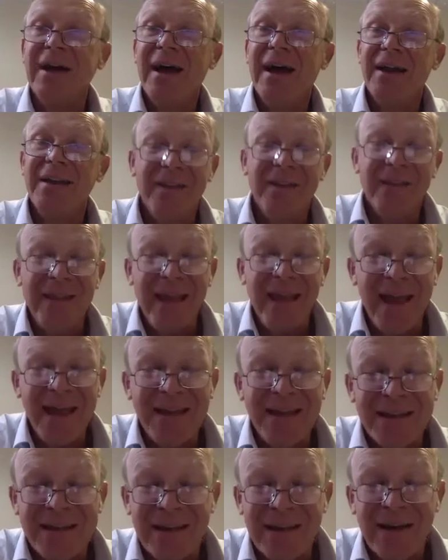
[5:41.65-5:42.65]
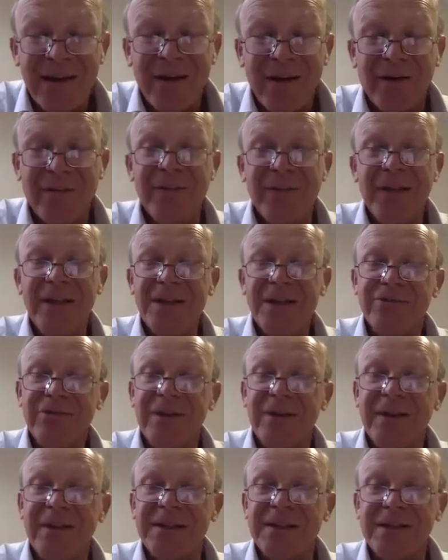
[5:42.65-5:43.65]
and at the end of the
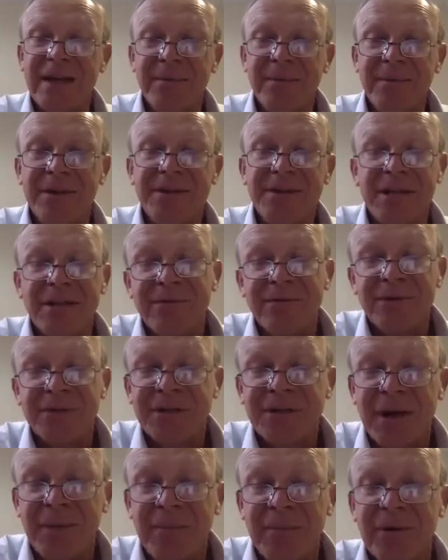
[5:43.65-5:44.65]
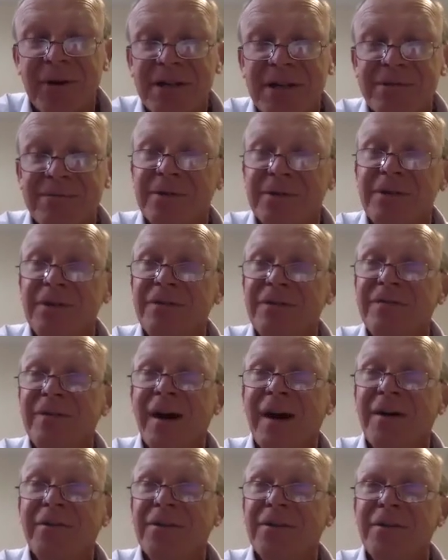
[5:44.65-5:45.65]
history, the examiner says, well, summarise what you
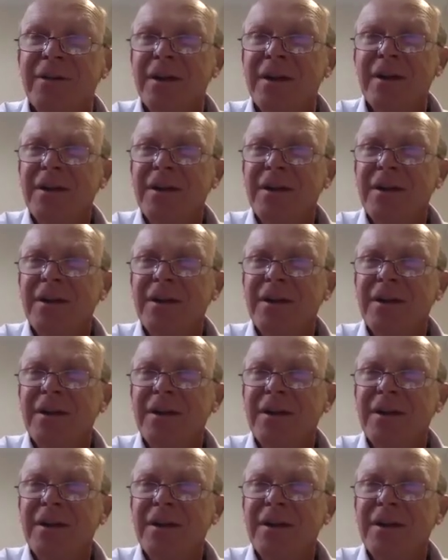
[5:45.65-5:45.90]
found, and